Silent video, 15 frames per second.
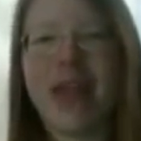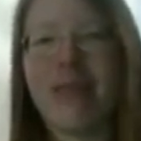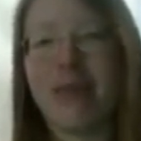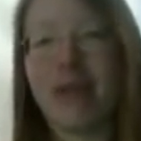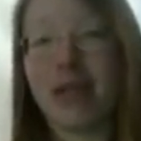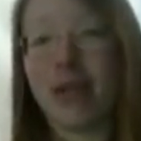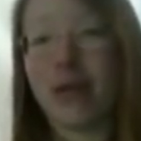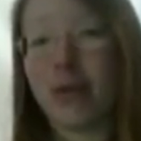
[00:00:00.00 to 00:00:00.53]
But
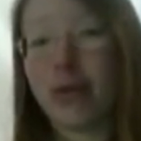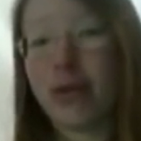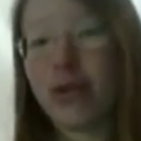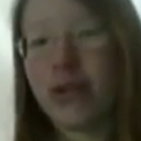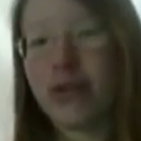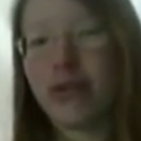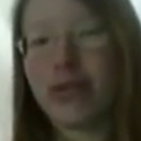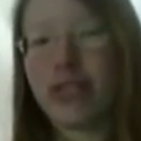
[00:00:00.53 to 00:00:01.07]
in a
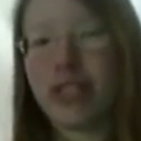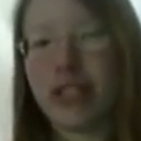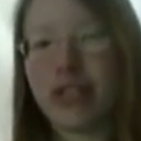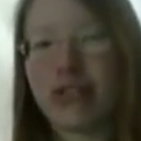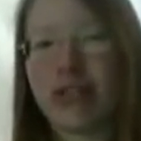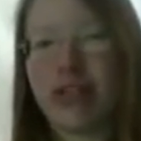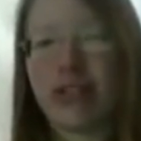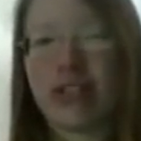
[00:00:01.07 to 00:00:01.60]
world where
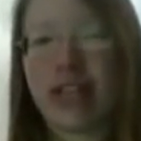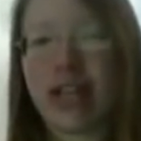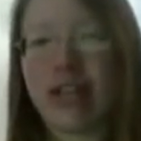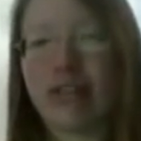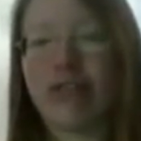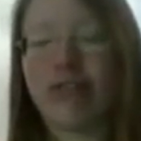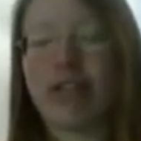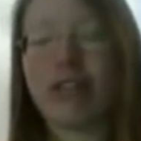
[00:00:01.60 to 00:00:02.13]
children are
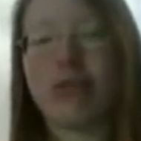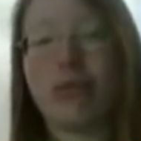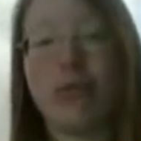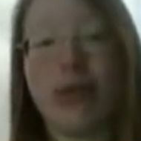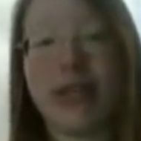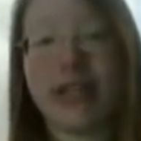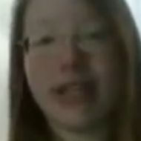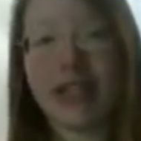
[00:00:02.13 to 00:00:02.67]
sacrificed
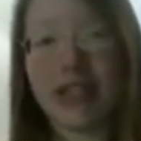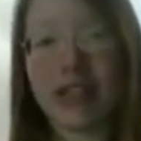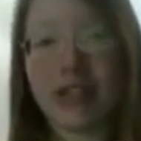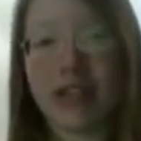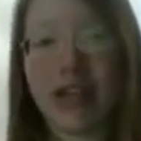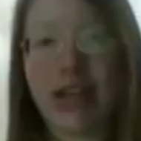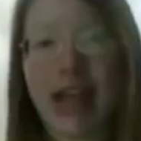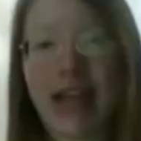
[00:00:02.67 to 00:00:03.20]
weekly to the
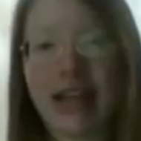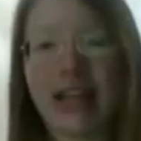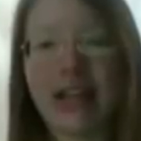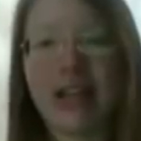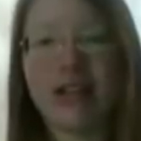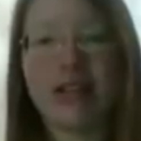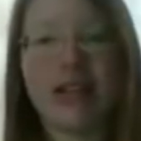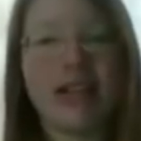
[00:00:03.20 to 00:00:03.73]
great
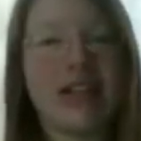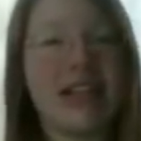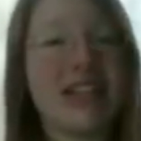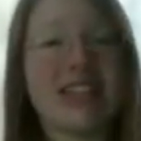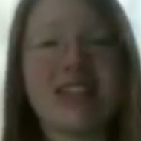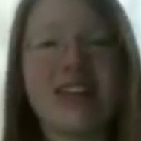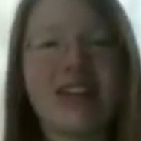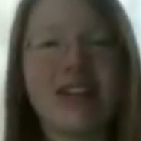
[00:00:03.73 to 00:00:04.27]
Achiel, it's
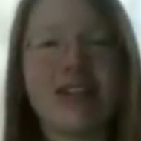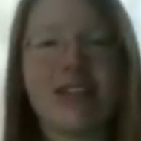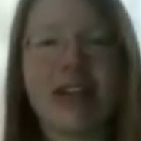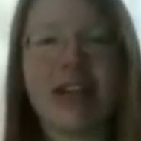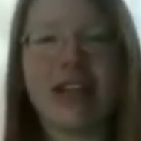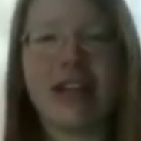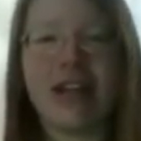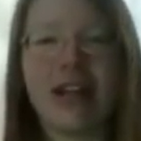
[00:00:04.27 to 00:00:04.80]
not a
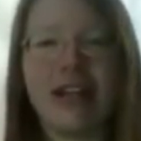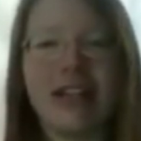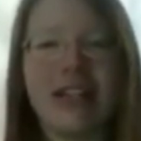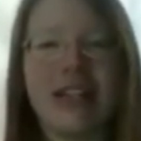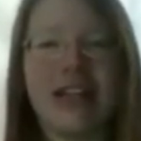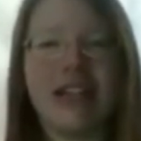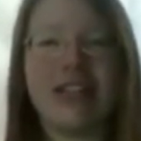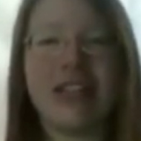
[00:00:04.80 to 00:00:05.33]
great
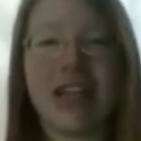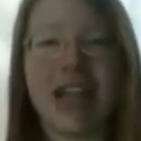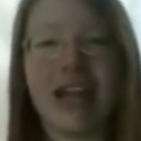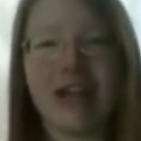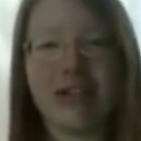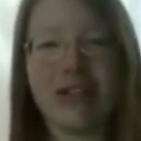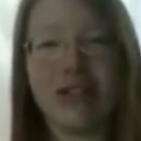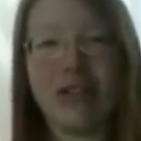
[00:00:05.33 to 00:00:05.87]
idea to
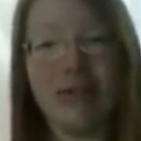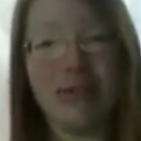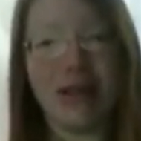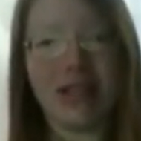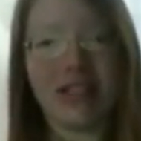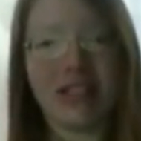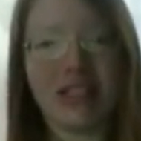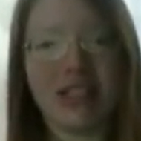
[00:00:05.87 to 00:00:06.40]
care too
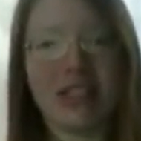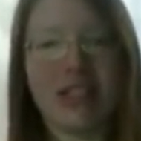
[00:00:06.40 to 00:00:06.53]
much.